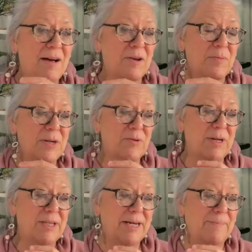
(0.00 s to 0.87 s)
the
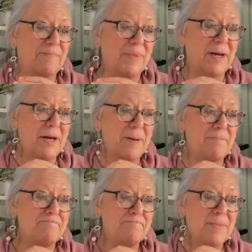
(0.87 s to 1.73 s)
measuring tape.
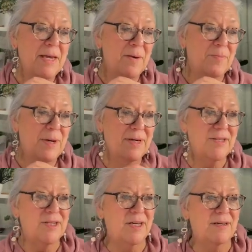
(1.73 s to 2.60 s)

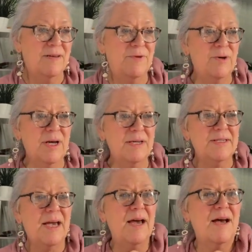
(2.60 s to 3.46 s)
But if you
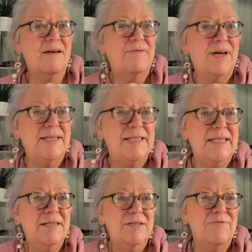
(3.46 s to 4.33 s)
guys have
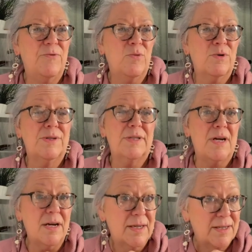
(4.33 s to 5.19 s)
ideas for
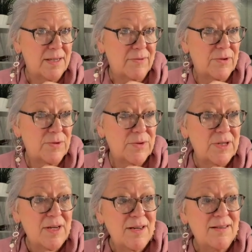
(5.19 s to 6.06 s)
stocking
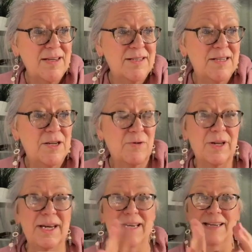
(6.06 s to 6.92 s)
stuffers, things that you're
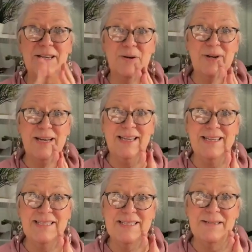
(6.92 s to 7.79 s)
like, you know what I'd
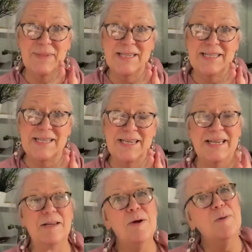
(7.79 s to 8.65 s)
like to see in my
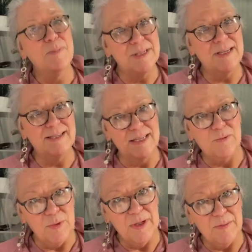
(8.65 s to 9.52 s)
stocking, besides
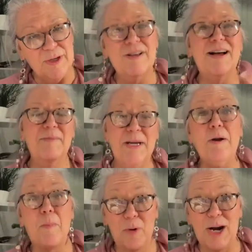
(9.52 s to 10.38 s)
like a rolling mill, I
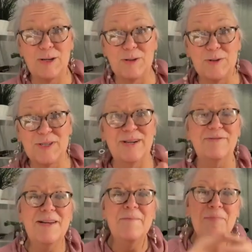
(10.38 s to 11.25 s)
mean practical
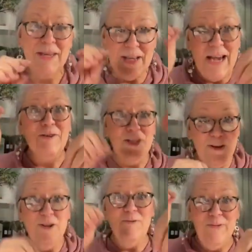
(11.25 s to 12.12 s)
stuff that
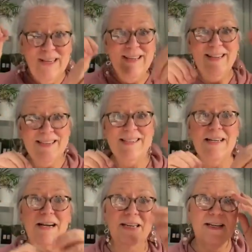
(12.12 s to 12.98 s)
actually could fit in a
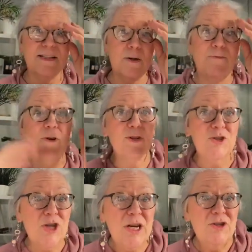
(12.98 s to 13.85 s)
stocking. So if you're
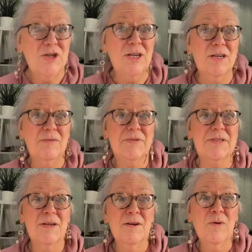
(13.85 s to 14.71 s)
exchanging
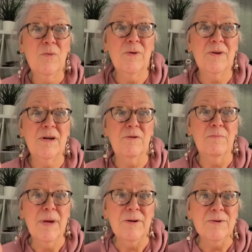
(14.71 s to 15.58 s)
gifts with
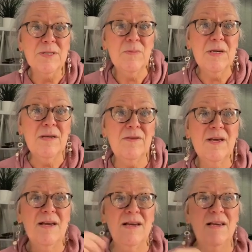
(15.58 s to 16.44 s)
another metalsmith,
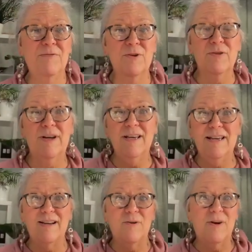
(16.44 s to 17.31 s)
if you're
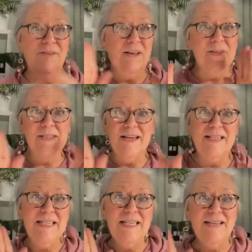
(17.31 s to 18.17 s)
like, you know, I've got this
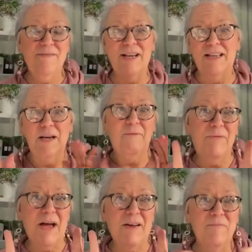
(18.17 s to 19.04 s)
idea, I've got like
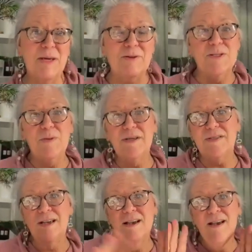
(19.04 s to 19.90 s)
5
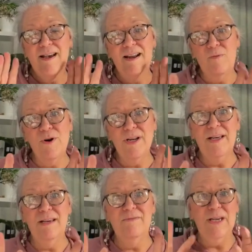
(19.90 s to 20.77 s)
metalsmiths and I want
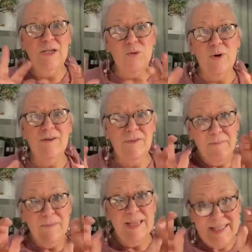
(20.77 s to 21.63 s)
to give each one of
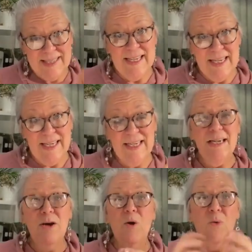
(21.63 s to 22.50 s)
them this
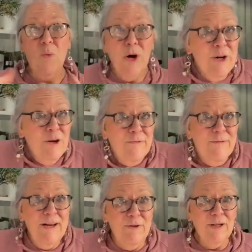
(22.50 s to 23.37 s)
thing, what are your
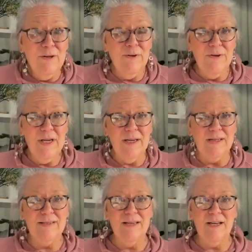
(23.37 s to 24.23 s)
favorite little
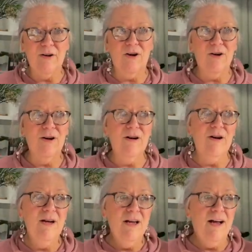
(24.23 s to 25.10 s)
things that
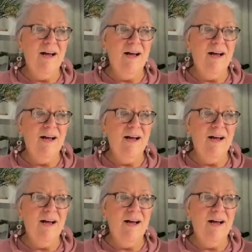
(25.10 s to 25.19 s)
are